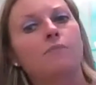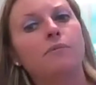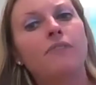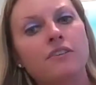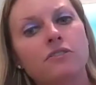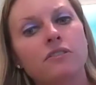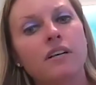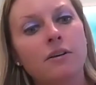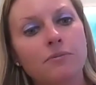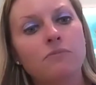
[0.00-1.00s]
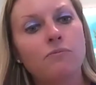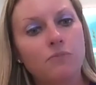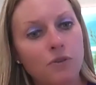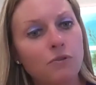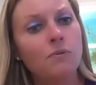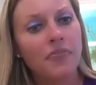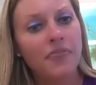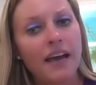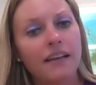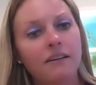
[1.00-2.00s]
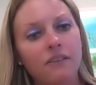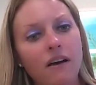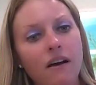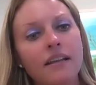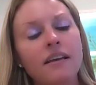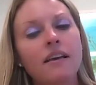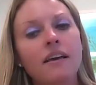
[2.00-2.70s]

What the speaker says: professional helped you with that a lot.